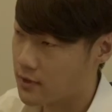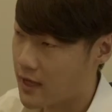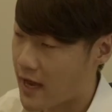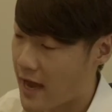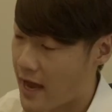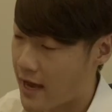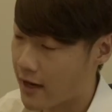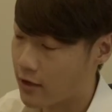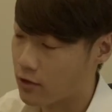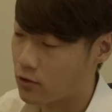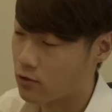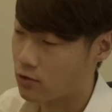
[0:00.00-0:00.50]

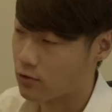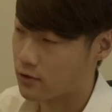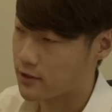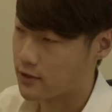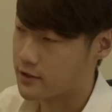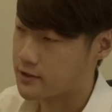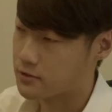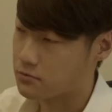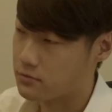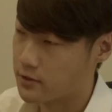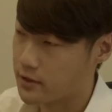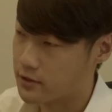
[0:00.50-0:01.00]

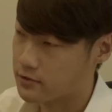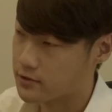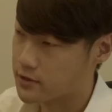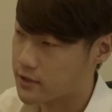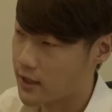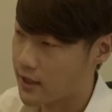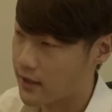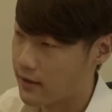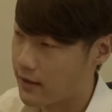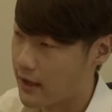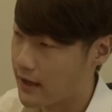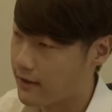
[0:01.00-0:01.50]
categories would you
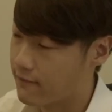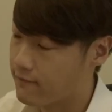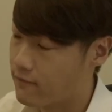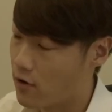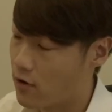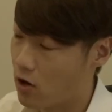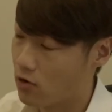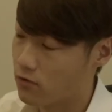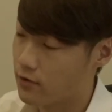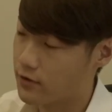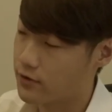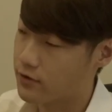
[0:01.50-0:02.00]
say they
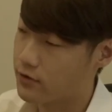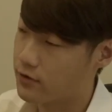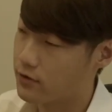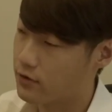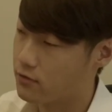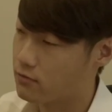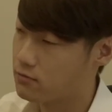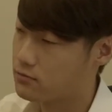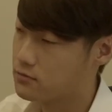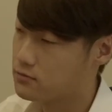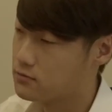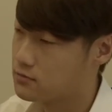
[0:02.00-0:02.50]
fall
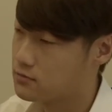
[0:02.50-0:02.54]
into?